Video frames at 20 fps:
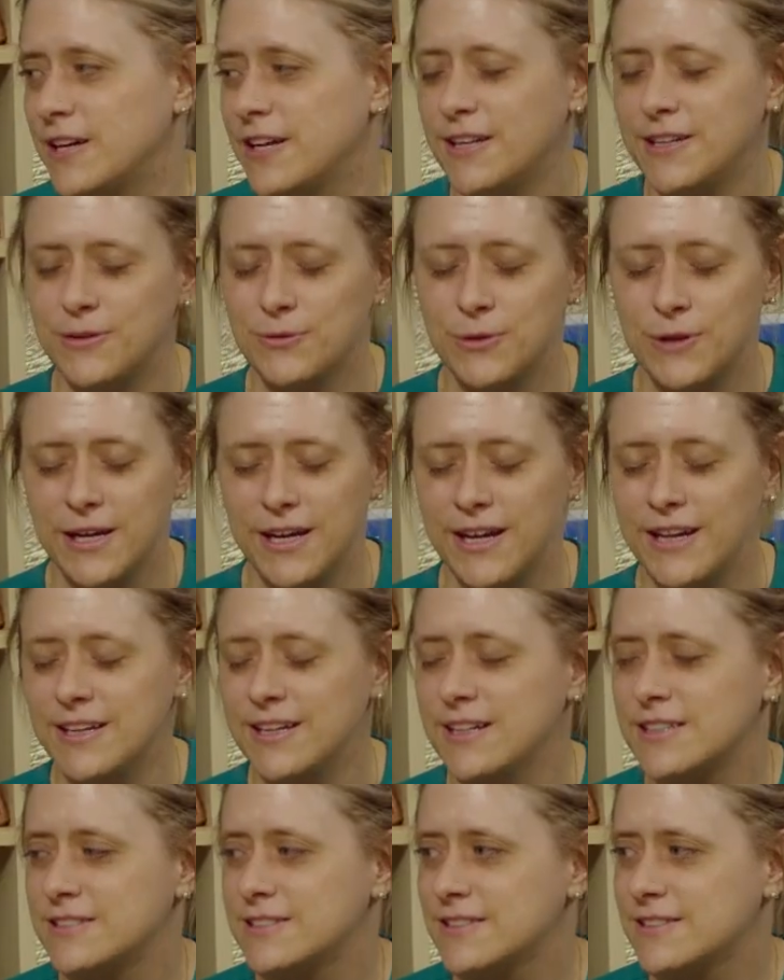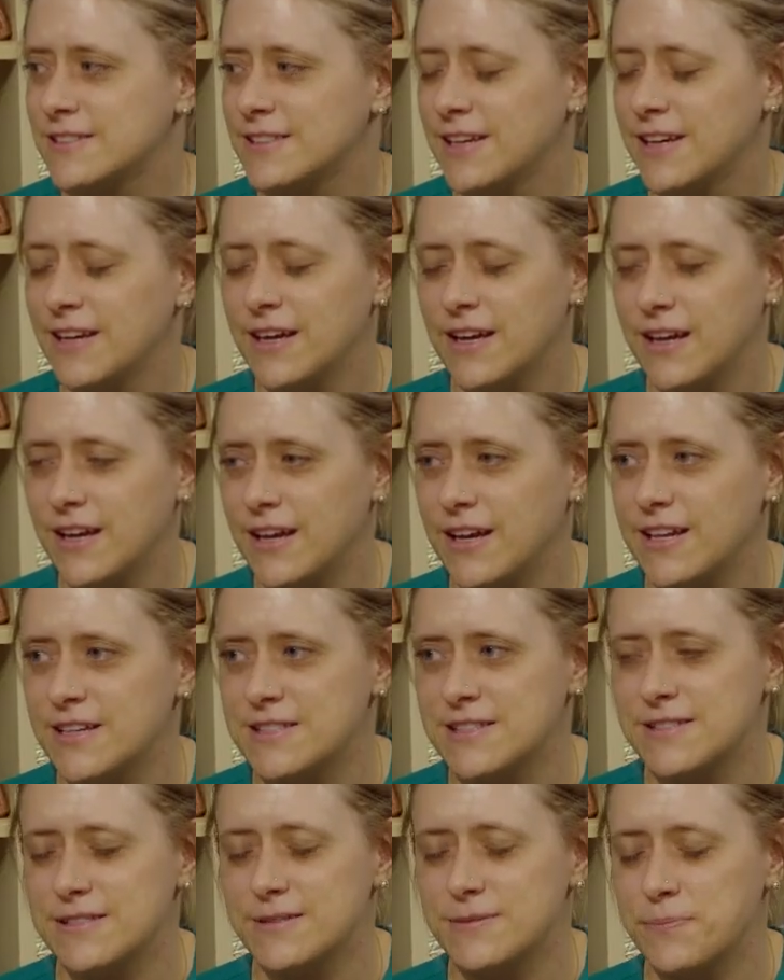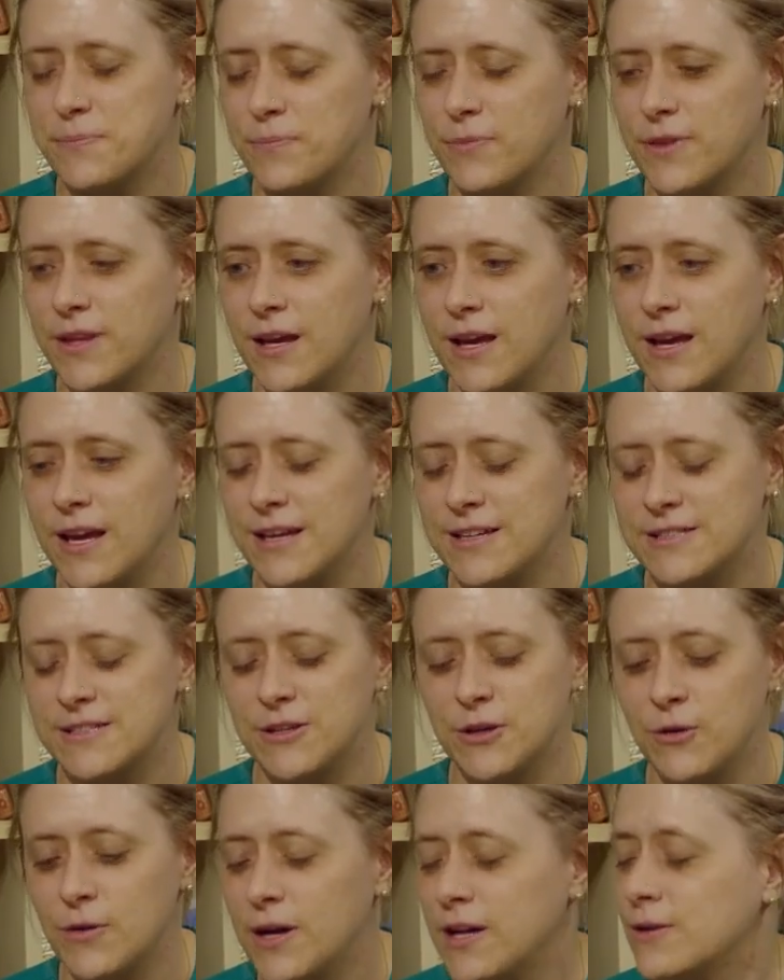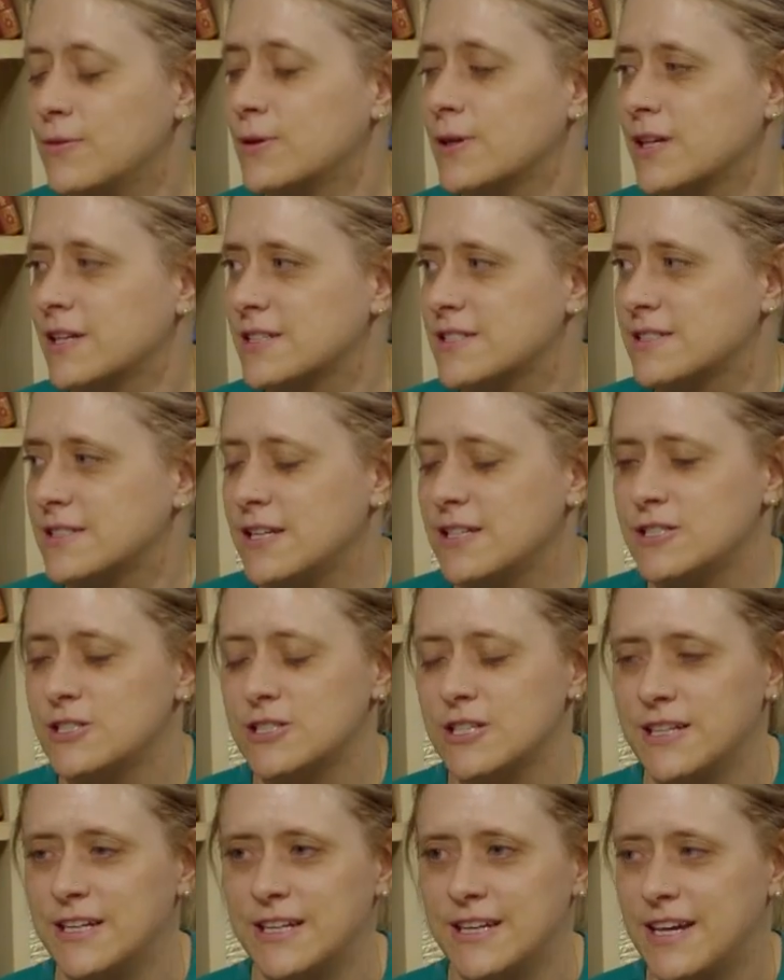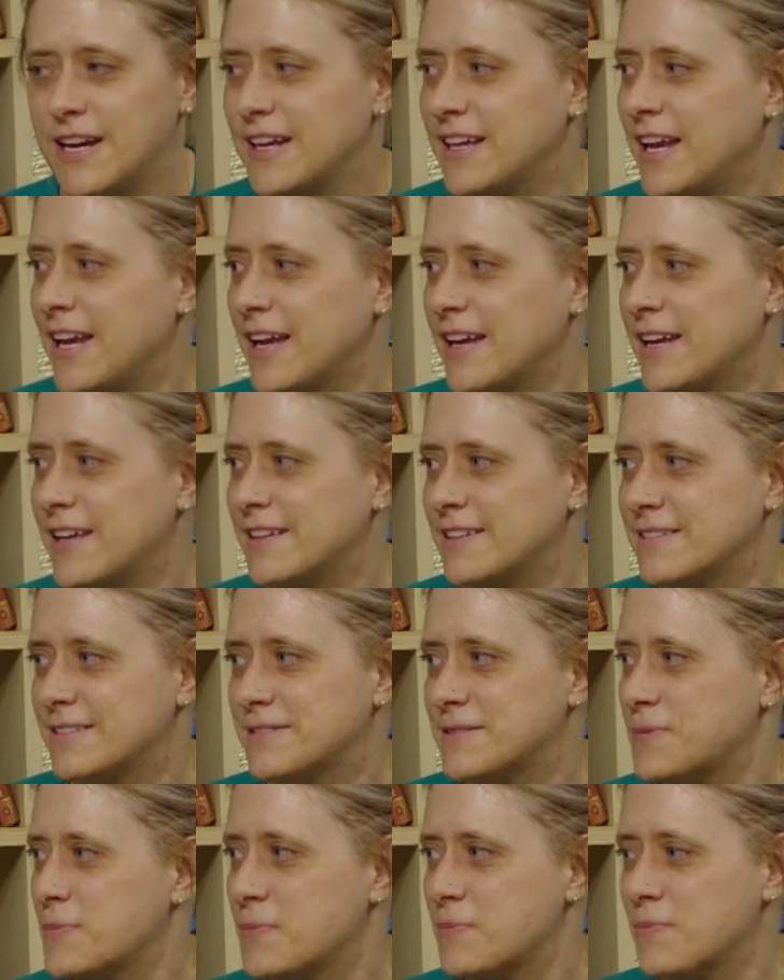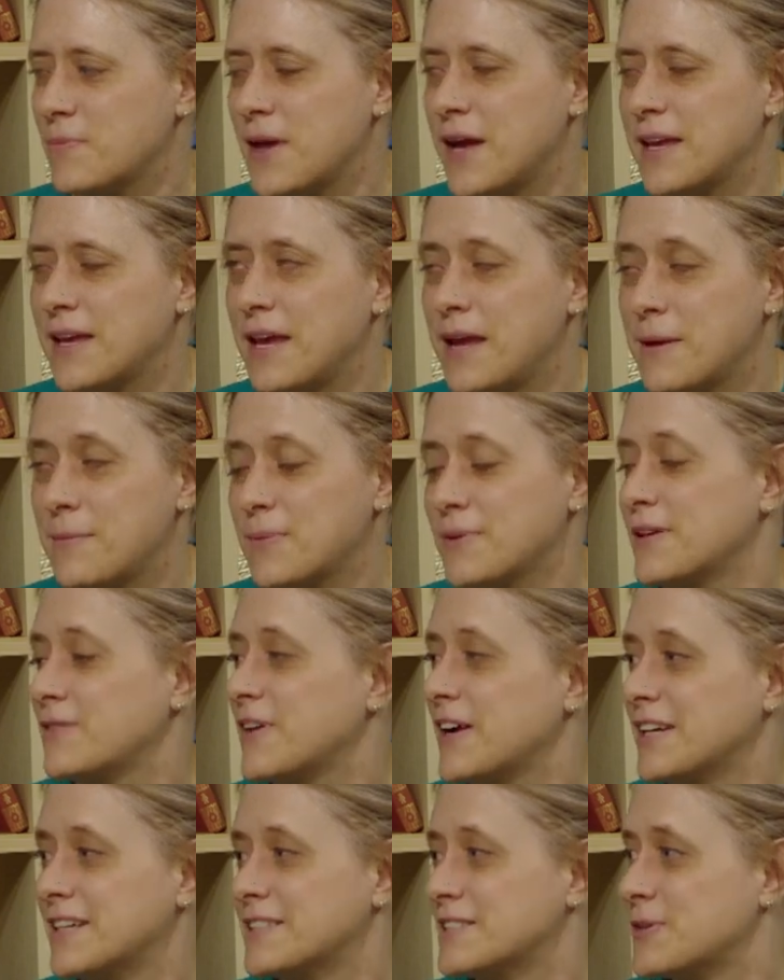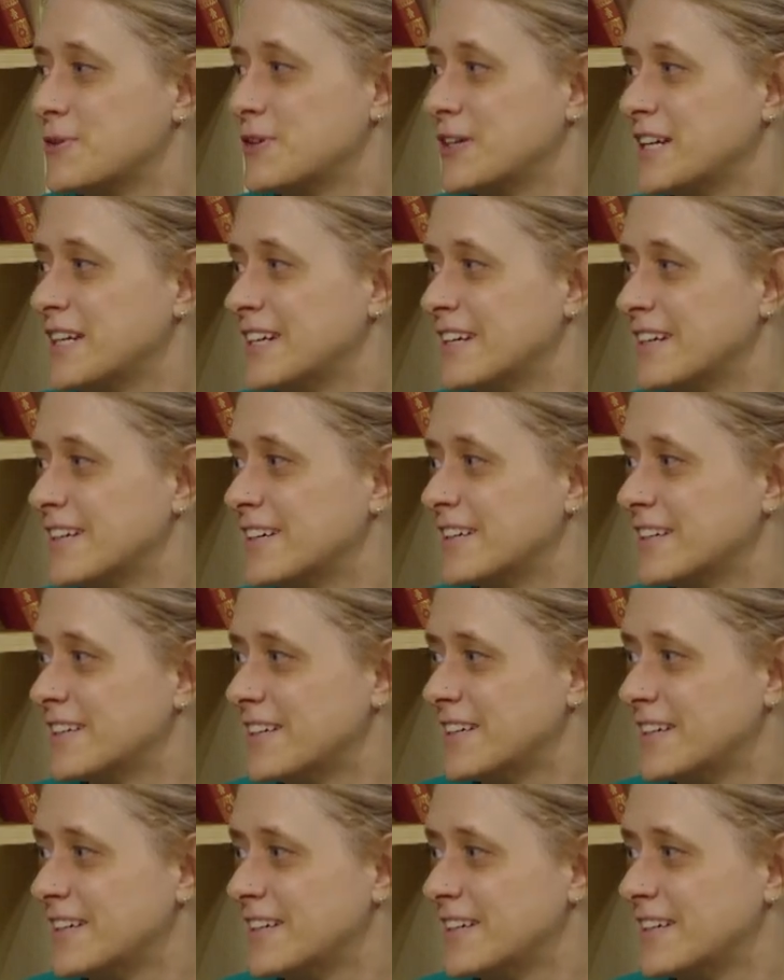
United Way. It's a great organization, and I can't believe I get to work here.